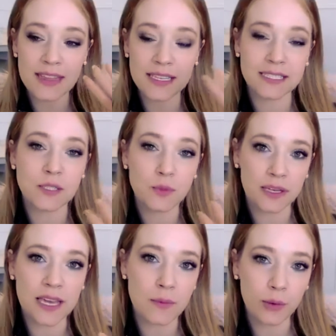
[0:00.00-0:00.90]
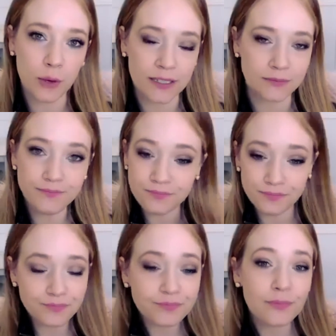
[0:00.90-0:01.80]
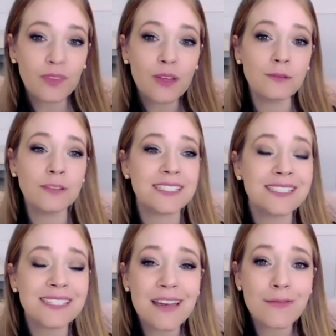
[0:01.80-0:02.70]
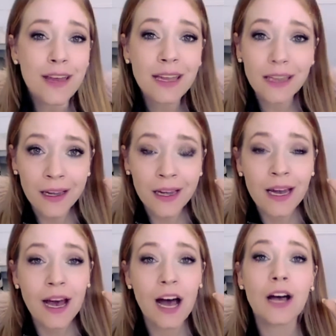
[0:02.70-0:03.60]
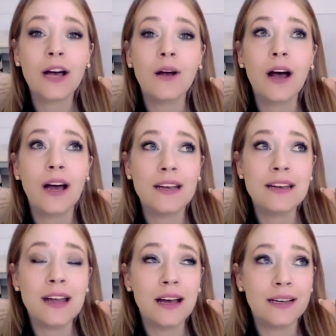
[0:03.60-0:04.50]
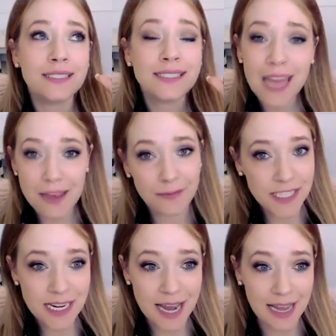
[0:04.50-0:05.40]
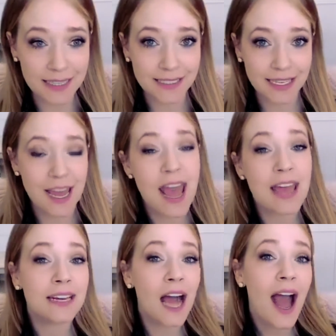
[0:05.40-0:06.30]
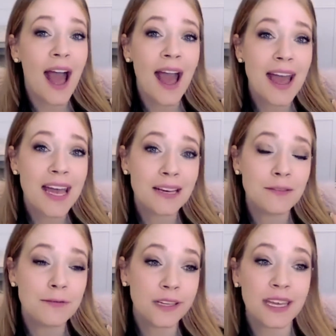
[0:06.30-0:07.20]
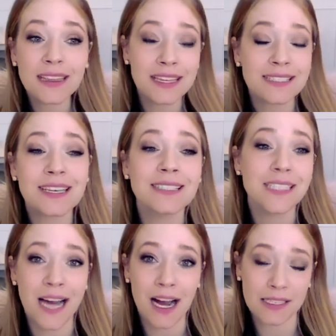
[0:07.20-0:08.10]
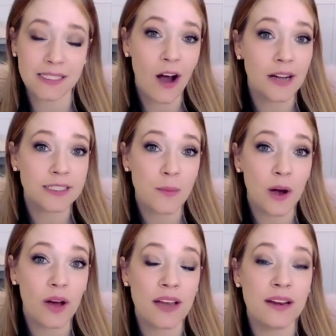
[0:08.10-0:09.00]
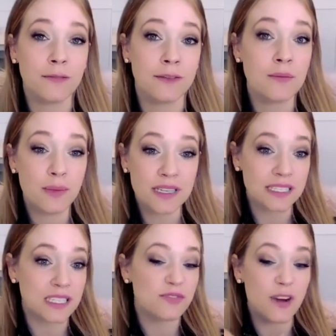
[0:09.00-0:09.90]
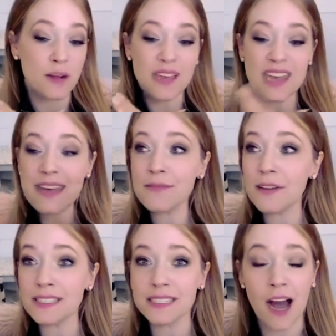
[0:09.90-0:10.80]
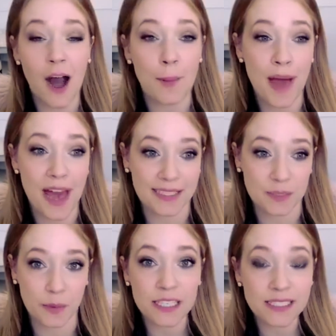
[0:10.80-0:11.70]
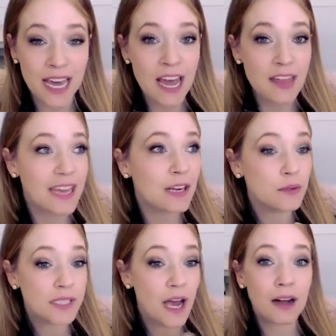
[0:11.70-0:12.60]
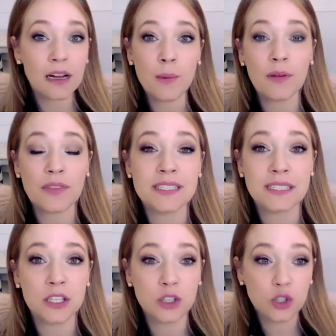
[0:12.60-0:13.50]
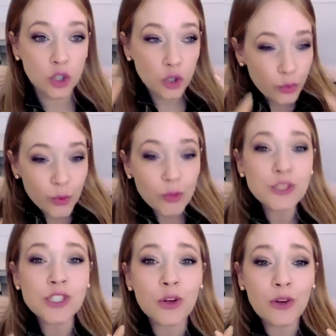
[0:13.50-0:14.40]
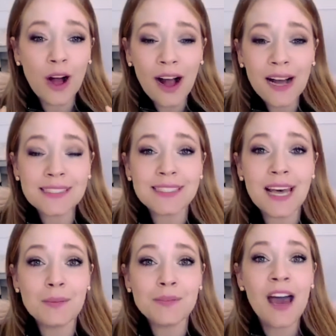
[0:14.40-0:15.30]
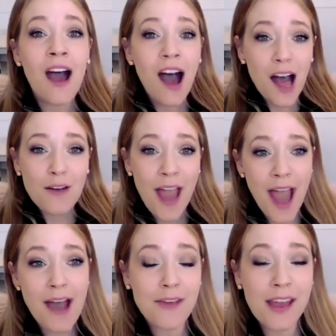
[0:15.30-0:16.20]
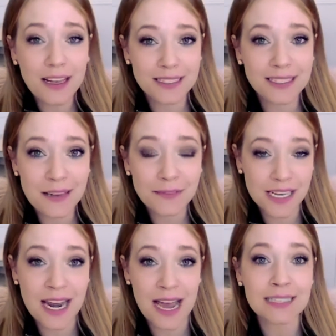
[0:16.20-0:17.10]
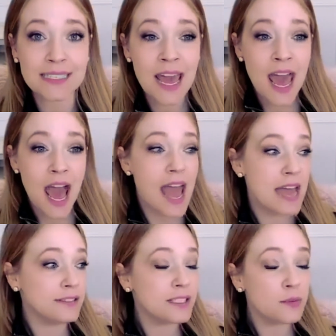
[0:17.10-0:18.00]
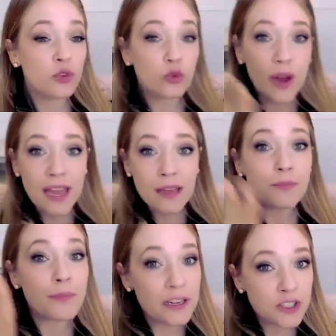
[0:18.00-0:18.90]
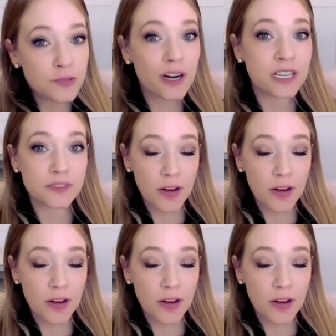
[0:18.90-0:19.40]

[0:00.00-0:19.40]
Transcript: this is really important saving a, a, a safety net. And I feel like this is not talked about enough in business from even top experts. They don't talk about this crucial concept of having a safety net. And some great benchmarks for